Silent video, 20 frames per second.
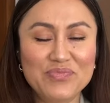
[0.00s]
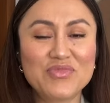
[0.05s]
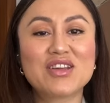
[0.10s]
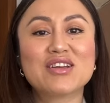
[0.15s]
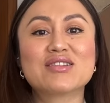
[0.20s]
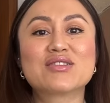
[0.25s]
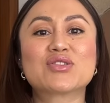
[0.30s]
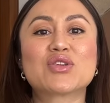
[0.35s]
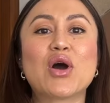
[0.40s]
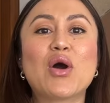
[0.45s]

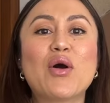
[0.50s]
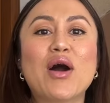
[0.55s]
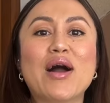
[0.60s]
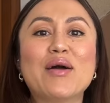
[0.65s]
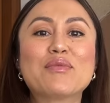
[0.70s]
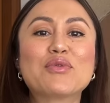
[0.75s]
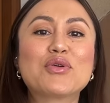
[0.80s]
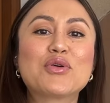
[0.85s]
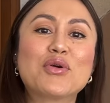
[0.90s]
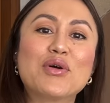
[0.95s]
So
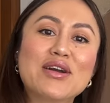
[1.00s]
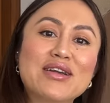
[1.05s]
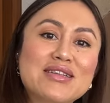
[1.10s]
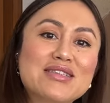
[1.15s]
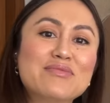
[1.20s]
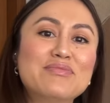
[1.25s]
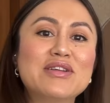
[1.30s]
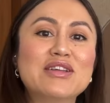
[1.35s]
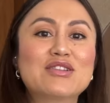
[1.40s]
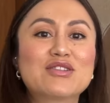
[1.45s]
I'm going to
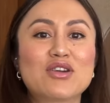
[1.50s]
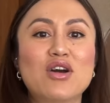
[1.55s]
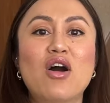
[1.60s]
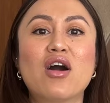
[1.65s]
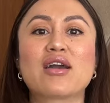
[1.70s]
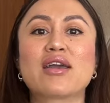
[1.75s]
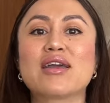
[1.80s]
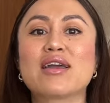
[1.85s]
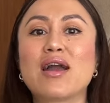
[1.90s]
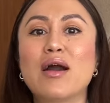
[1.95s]
be
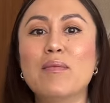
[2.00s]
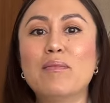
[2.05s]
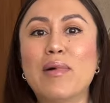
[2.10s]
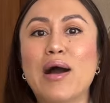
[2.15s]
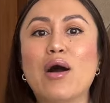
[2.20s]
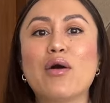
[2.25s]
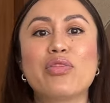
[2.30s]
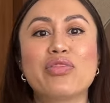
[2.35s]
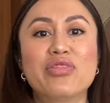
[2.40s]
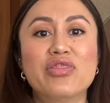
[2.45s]
talking
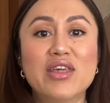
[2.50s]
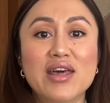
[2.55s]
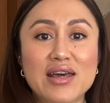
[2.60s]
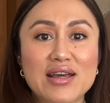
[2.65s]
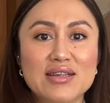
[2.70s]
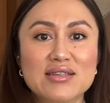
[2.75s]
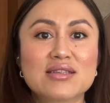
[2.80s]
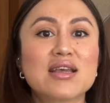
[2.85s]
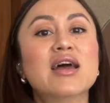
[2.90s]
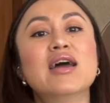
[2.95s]
about
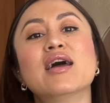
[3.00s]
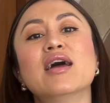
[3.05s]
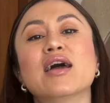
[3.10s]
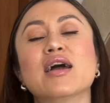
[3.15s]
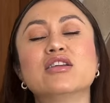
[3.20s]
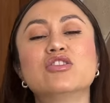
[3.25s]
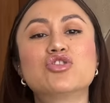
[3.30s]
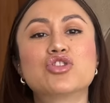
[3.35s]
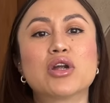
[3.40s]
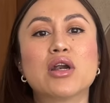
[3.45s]
this
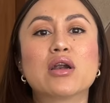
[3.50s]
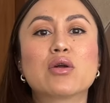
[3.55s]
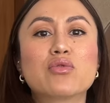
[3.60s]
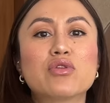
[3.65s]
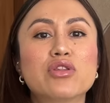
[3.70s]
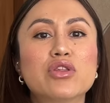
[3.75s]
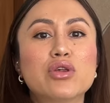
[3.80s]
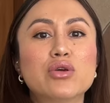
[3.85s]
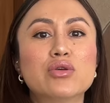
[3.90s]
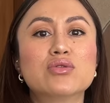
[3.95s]
and sharing
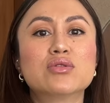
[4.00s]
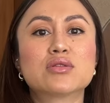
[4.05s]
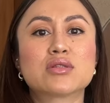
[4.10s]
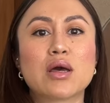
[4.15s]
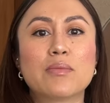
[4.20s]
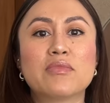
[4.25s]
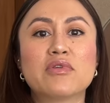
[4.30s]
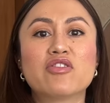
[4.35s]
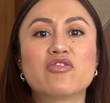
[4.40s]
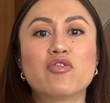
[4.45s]
with you some
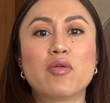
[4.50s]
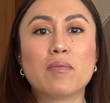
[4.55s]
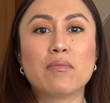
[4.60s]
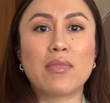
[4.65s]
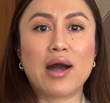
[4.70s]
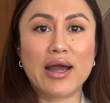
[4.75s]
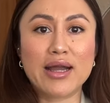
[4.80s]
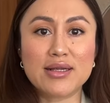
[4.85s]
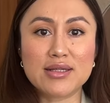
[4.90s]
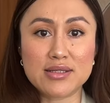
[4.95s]
of
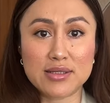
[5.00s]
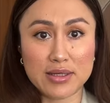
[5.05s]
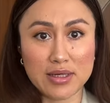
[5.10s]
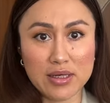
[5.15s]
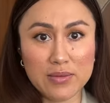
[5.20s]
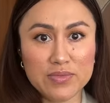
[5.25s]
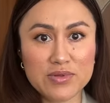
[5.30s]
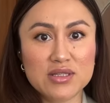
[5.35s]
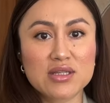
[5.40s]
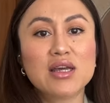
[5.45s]
my
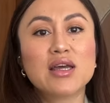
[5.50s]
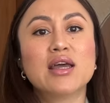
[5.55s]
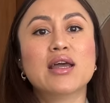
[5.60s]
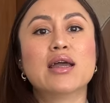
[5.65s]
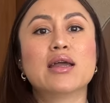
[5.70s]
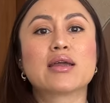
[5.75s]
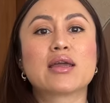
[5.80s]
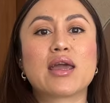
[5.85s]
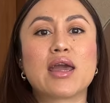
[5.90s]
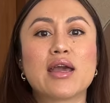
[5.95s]
tips
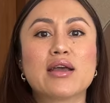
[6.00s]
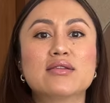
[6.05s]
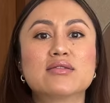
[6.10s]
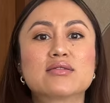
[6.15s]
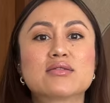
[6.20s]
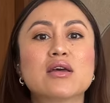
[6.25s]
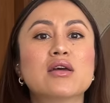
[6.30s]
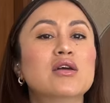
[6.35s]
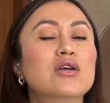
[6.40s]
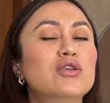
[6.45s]
in
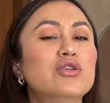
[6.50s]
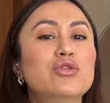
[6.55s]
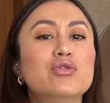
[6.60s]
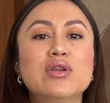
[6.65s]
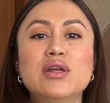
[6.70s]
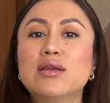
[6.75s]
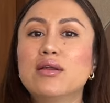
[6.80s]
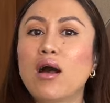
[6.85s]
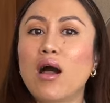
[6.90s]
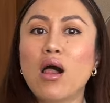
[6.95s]
case you
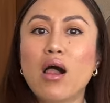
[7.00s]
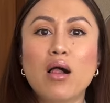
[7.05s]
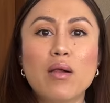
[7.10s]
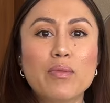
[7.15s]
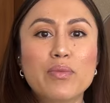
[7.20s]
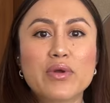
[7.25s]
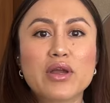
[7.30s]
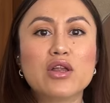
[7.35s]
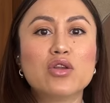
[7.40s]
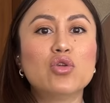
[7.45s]
need help
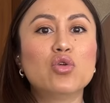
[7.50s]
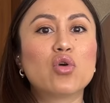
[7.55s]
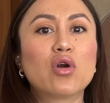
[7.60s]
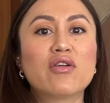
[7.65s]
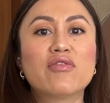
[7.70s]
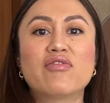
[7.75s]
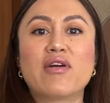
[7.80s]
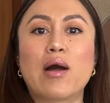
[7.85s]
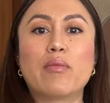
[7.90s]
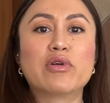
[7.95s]
in your
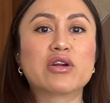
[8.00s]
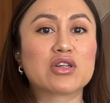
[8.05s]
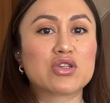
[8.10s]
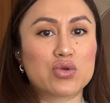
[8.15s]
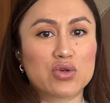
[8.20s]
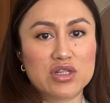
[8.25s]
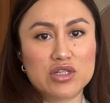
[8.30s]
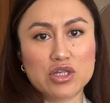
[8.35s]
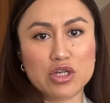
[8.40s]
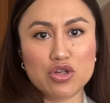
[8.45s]
fabric
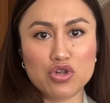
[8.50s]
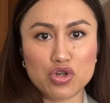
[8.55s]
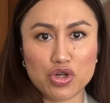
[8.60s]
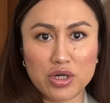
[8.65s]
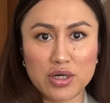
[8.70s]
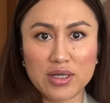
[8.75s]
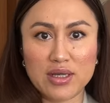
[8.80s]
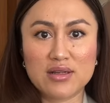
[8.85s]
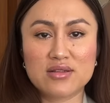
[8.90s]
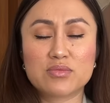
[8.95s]
sourcing
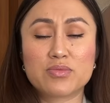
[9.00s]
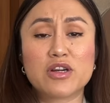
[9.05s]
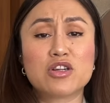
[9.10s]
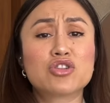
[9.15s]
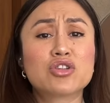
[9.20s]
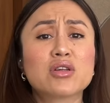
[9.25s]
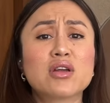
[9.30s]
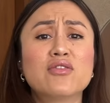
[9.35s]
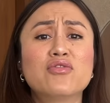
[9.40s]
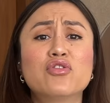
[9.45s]
journey,
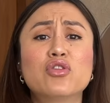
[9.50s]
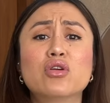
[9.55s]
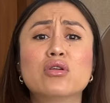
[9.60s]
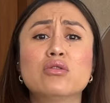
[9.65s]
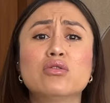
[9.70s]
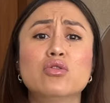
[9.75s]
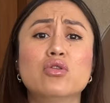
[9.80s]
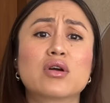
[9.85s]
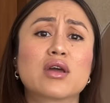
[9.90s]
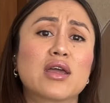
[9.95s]
especially if you're
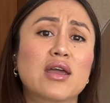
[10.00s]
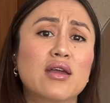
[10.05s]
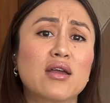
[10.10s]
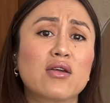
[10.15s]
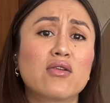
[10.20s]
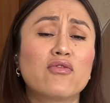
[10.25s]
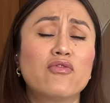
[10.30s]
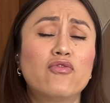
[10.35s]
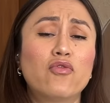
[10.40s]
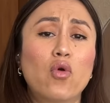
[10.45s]
looking
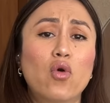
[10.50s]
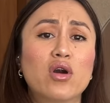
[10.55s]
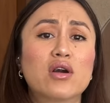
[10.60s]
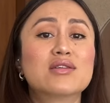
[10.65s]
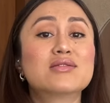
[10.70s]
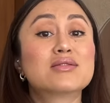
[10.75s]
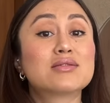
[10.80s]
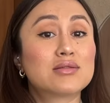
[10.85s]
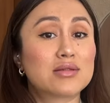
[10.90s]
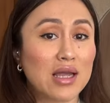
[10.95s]
for
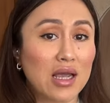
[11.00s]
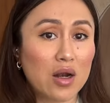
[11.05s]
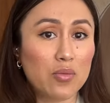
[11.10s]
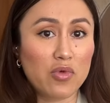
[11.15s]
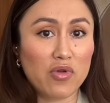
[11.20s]
sustainable